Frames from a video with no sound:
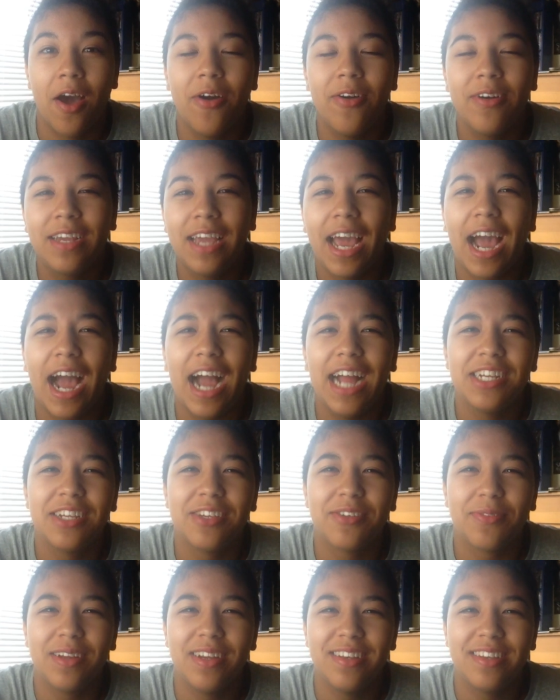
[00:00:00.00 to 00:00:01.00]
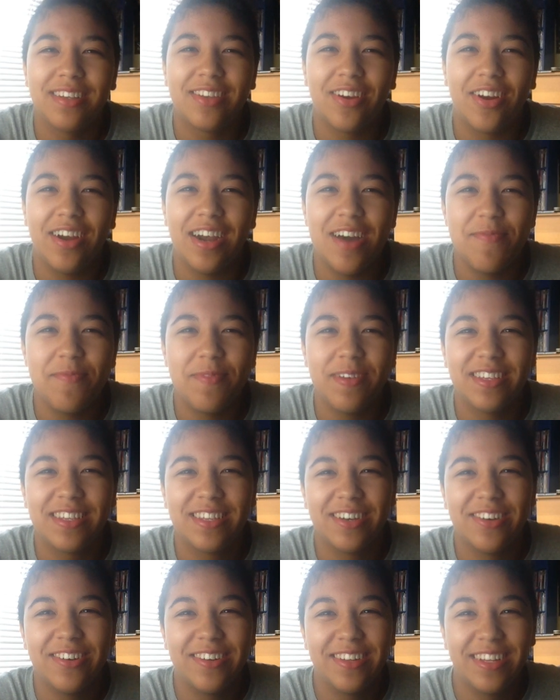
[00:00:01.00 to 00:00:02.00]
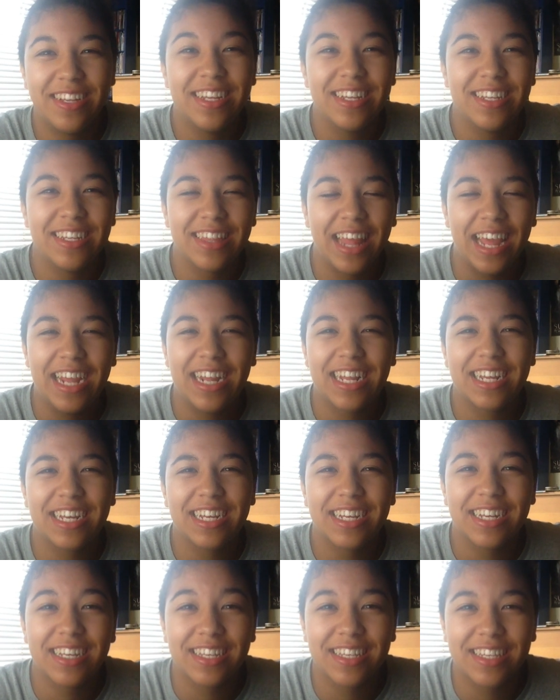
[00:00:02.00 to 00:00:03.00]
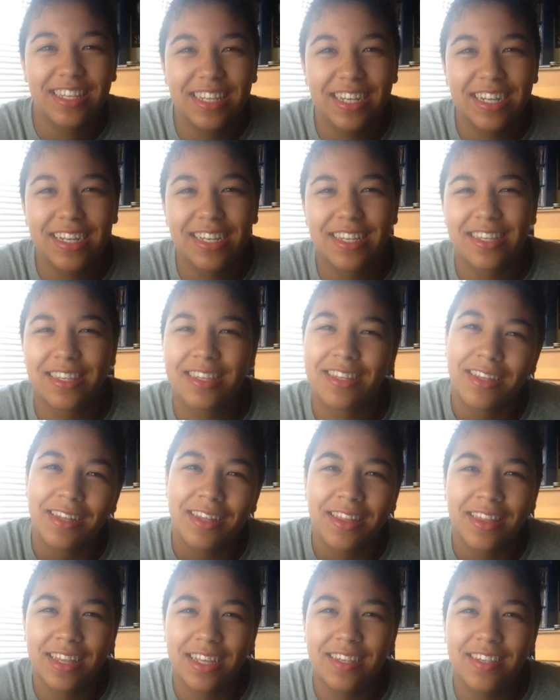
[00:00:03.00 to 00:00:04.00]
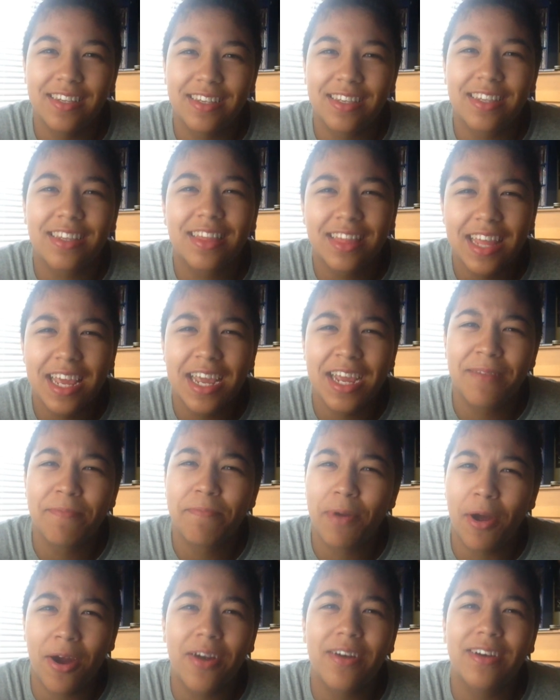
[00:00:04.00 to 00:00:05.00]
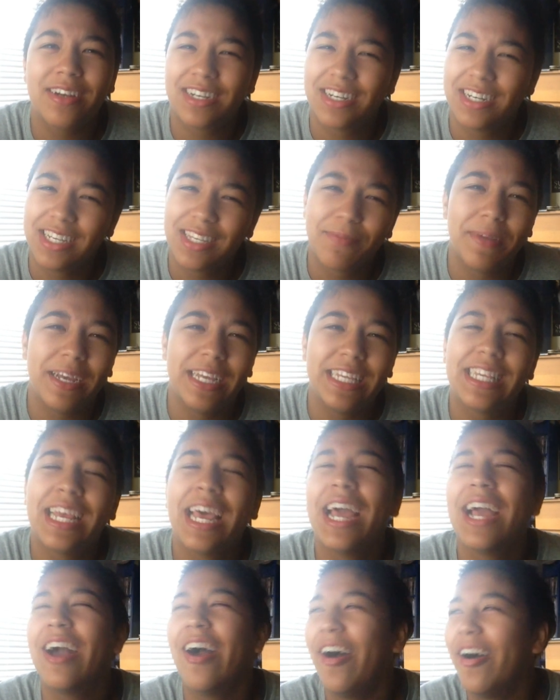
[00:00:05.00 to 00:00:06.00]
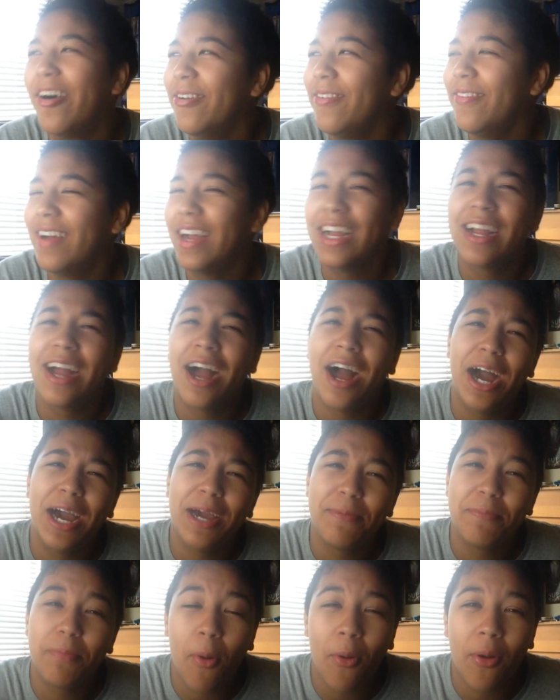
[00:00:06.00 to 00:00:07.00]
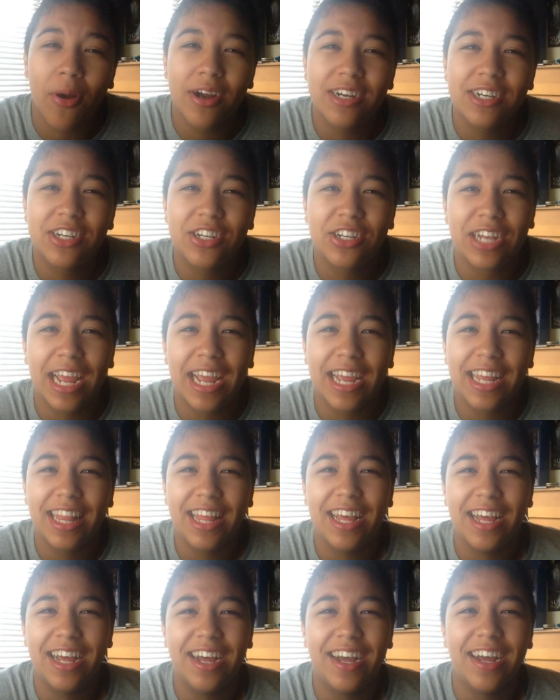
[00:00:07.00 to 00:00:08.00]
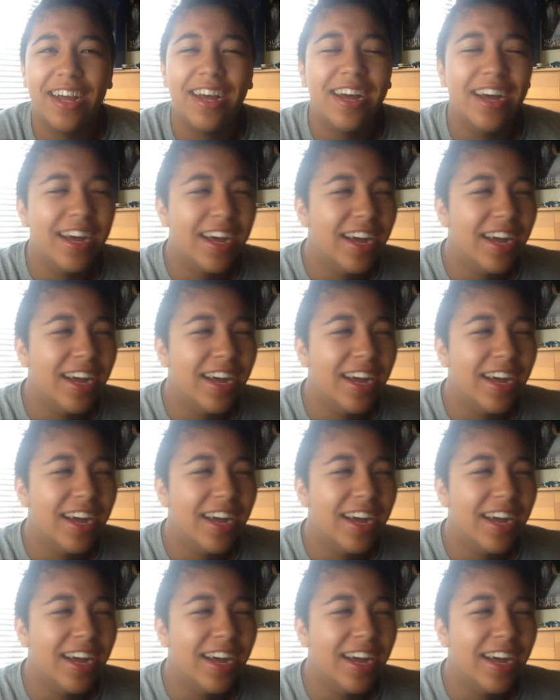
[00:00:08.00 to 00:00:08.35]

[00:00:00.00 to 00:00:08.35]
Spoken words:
Okay, I just want to start episode, like, 6, this thing part, just by saying, oh my god, poor Shayla.